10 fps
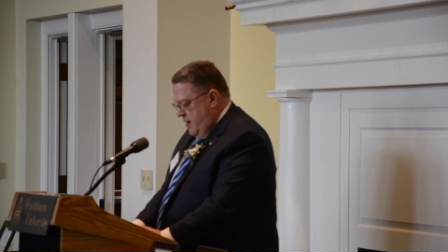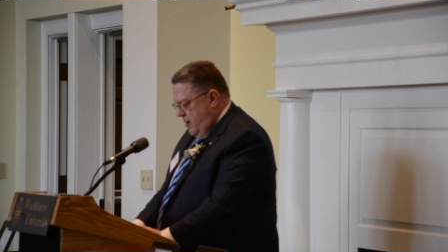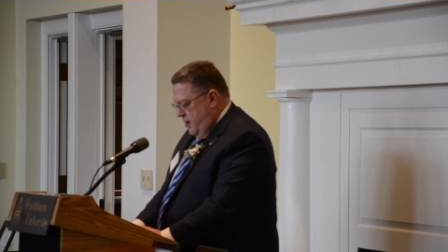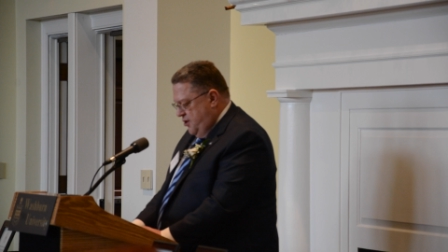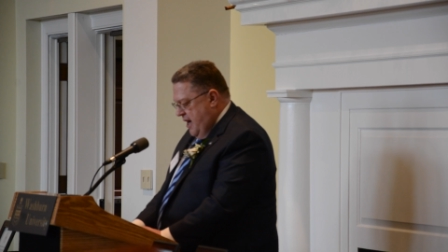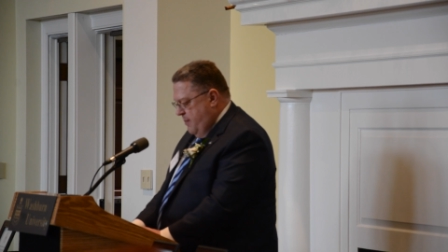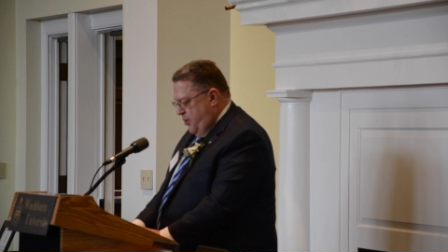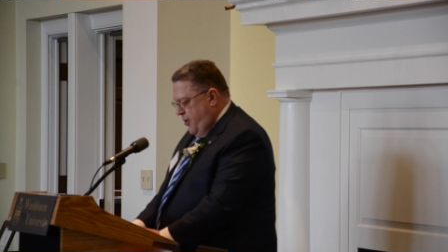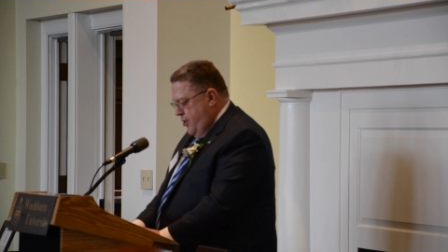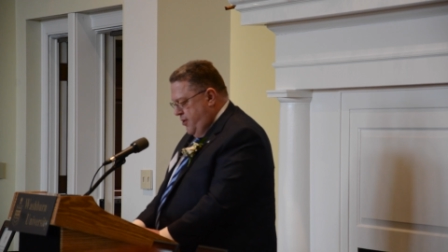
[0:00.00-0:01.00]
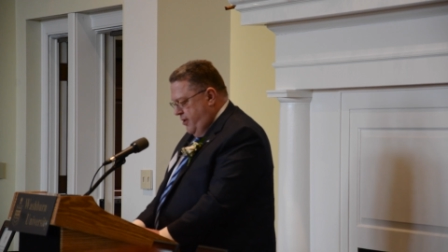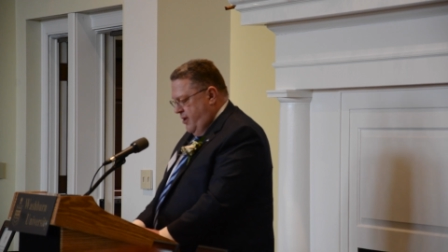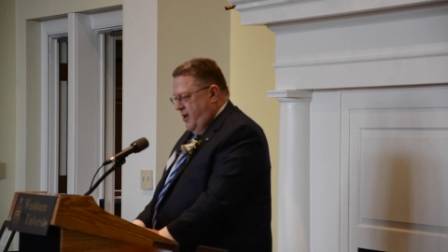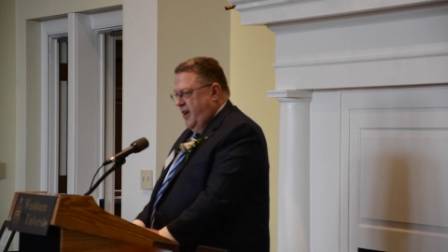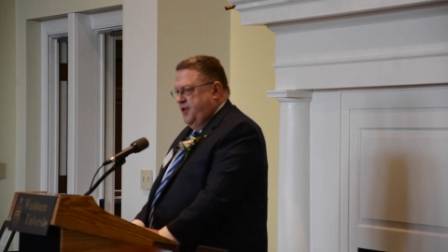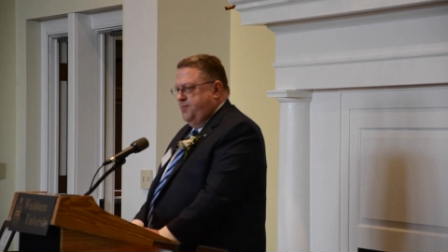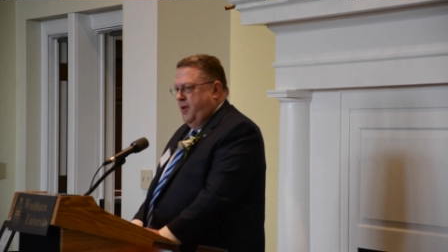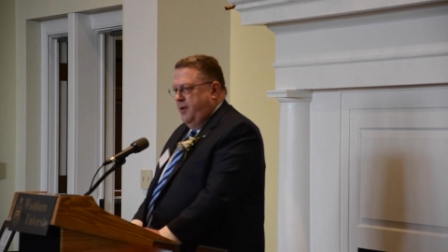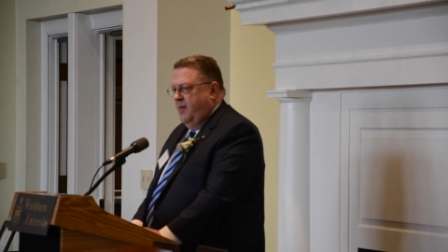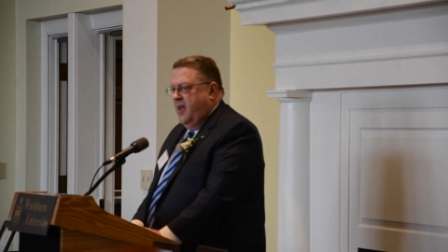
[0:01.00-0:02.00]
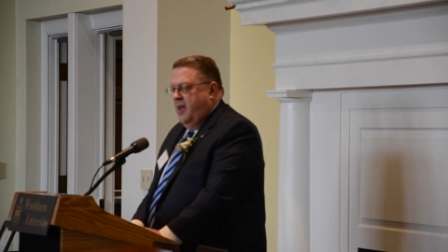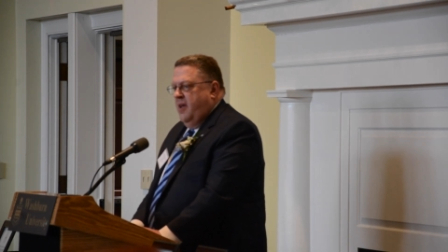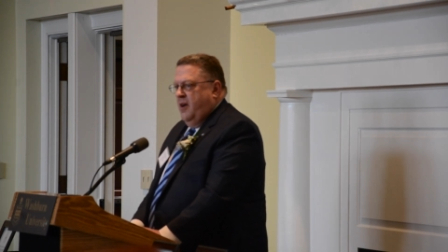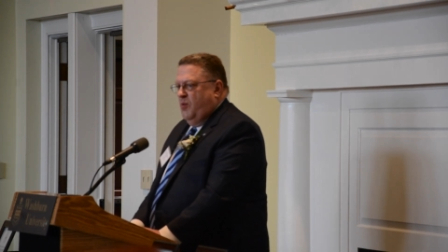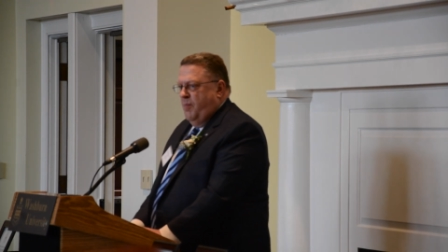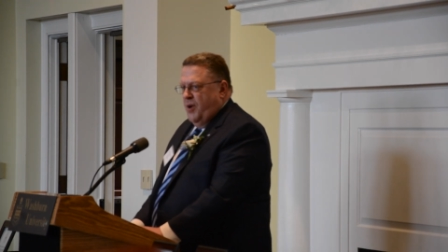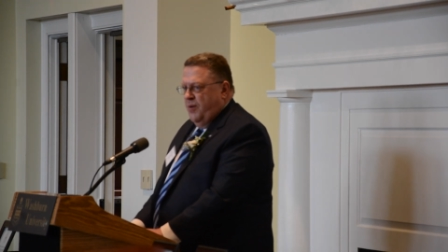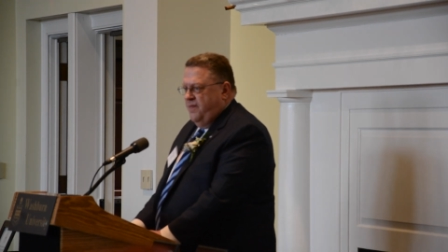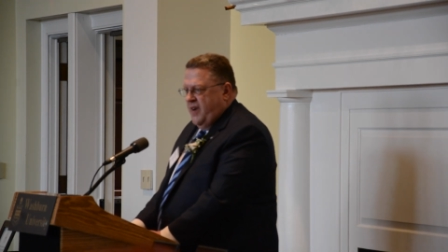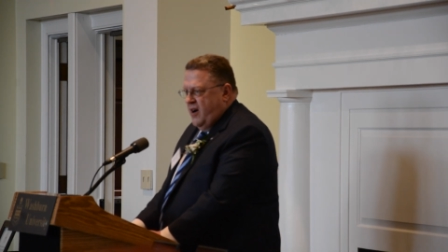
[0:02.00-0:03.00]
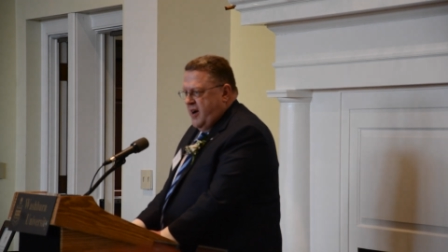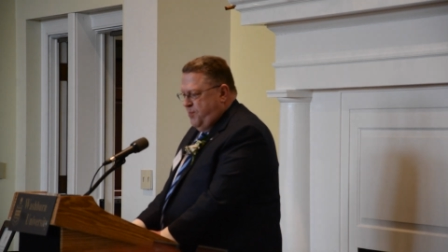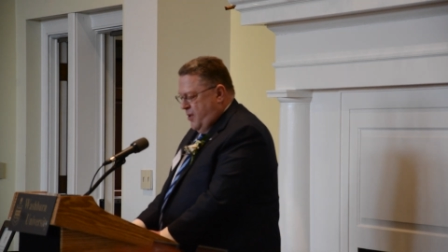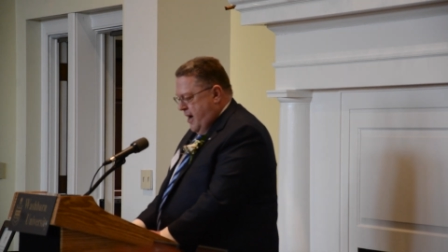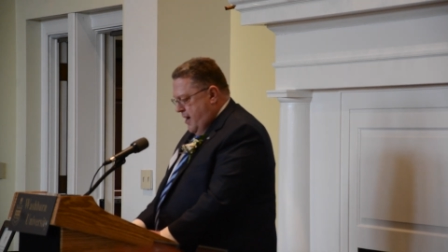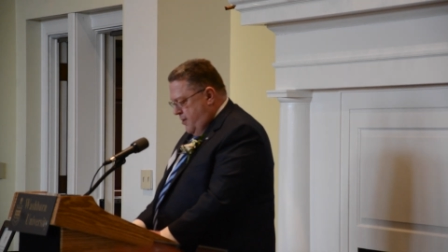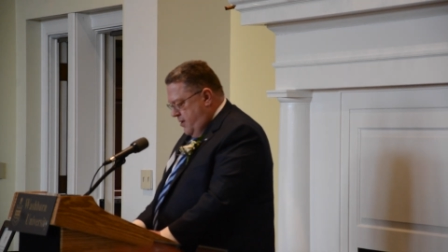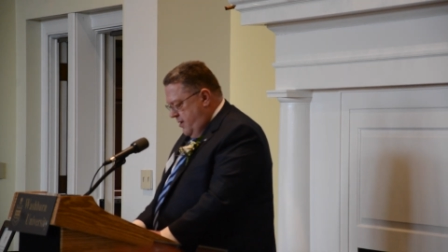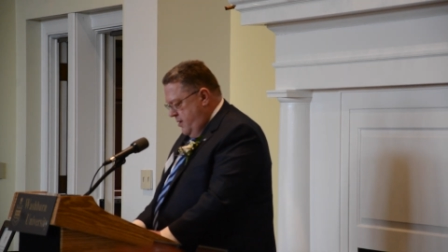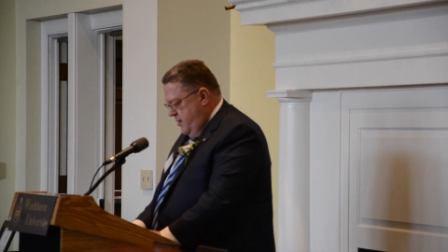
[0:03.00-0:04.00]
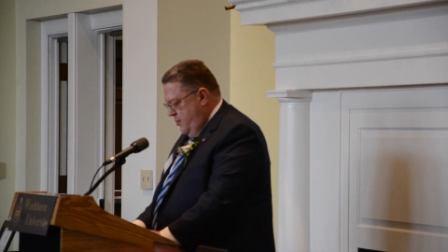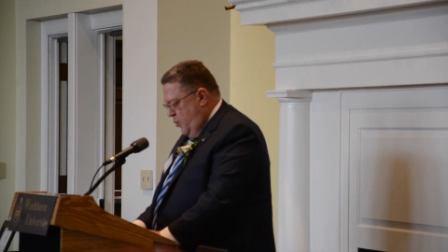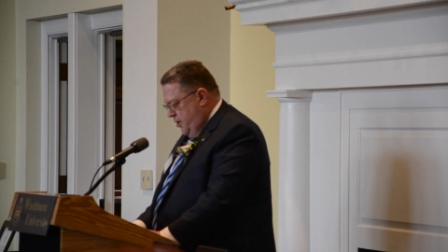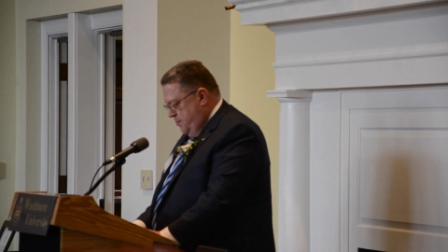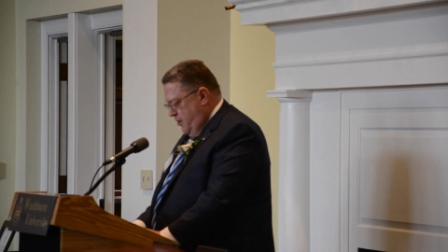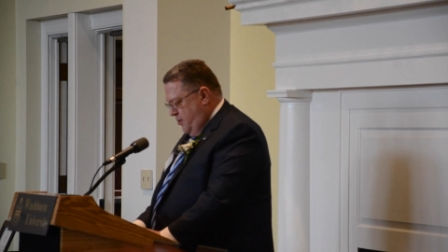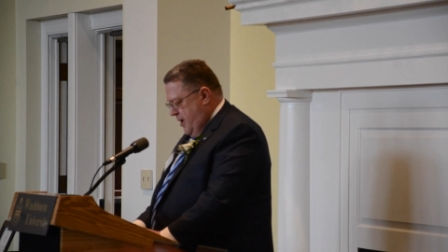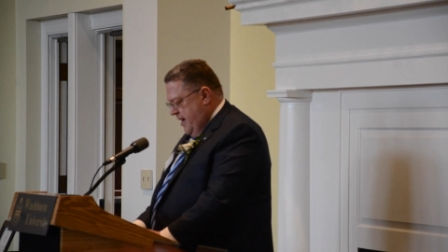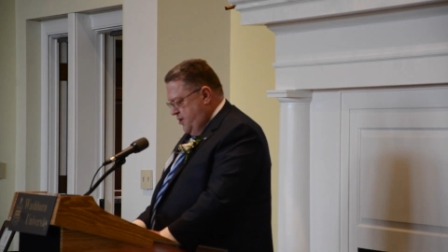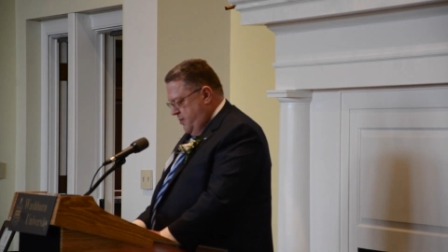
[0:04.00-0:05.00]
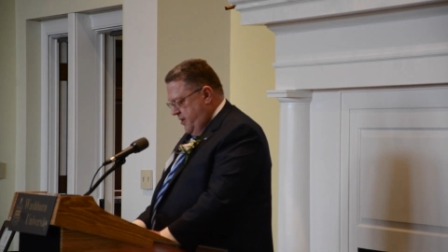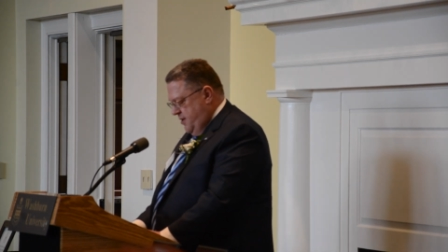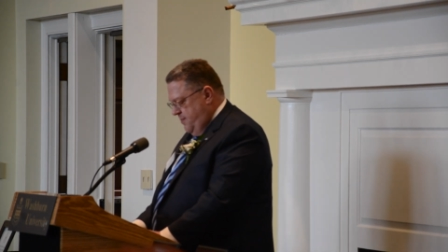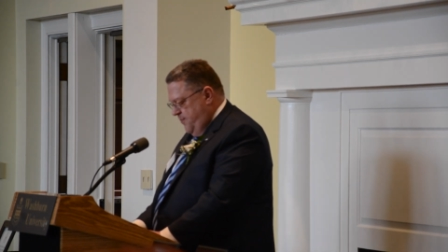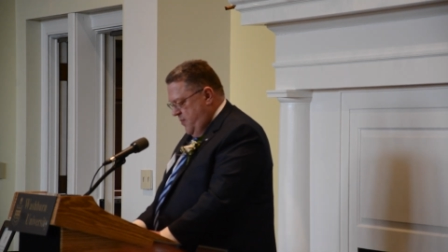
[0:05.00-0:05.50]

Our chaperone and her husband were both very proud Washburn graduates.